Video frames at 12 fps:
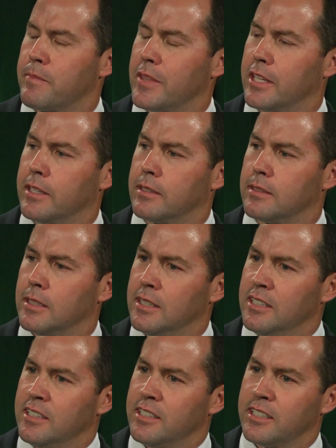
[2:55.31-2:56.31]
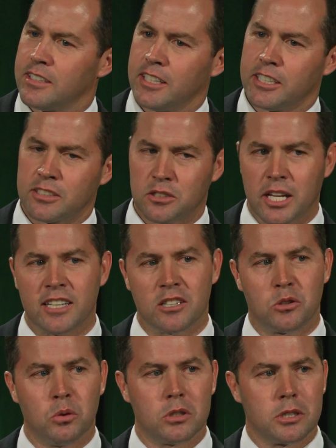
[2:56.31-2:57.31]
And it's kind
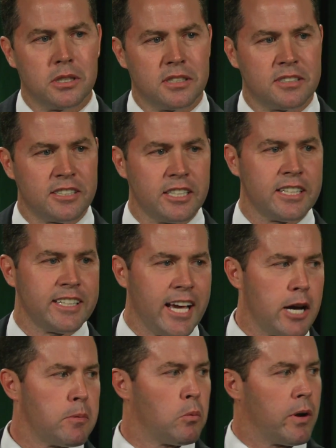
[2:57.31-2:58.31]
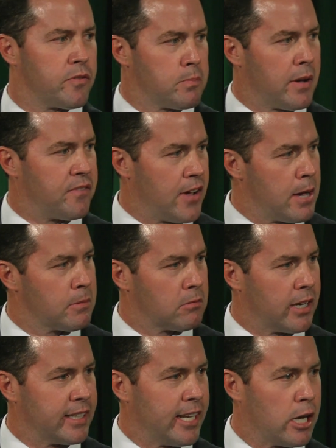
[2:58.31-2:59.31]
of cool to, I'm away from my family
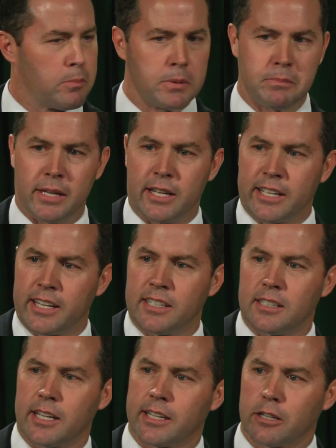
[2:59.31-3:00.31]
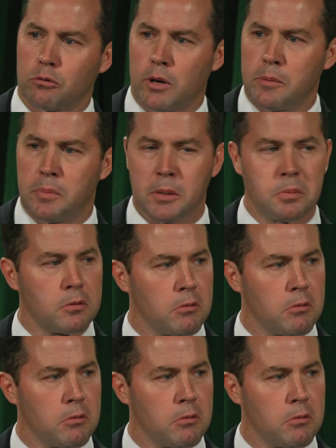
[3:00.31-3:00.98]
right now, but man, I got great people